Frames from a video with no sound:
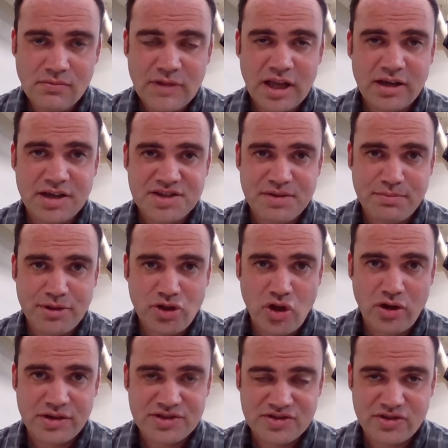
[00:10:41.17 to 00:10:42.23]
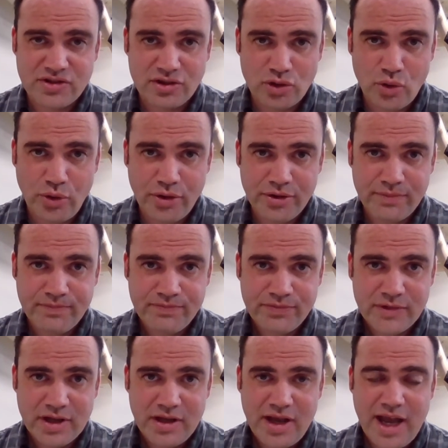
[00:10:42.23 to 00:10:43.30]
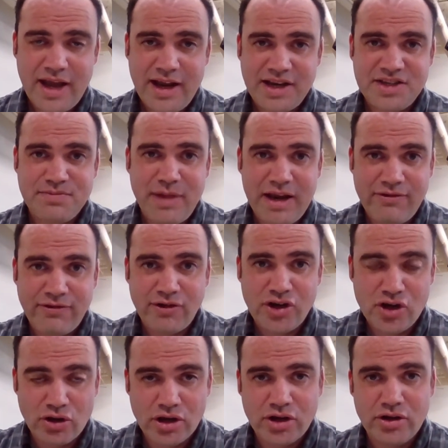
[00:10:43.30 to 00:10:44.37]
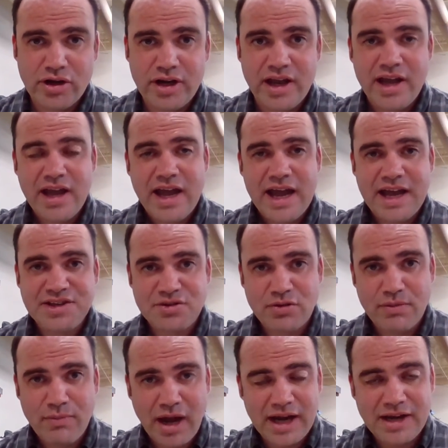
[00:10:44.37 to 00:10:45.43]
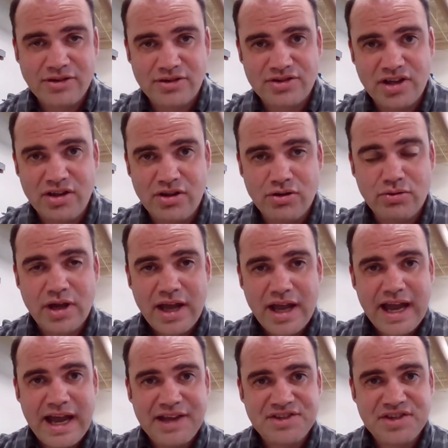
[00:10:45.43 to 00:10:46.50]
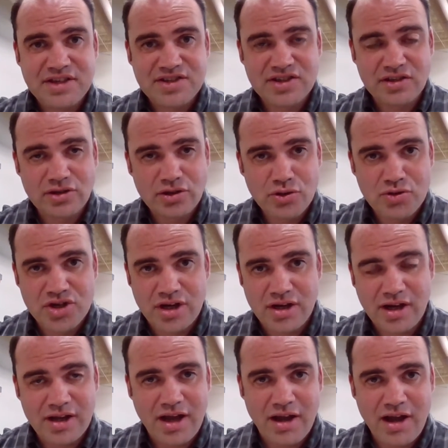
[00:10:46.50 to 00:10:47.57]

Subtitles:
because it belongs to the Lord. And that is made for your good as a reminder to you, as a solution, as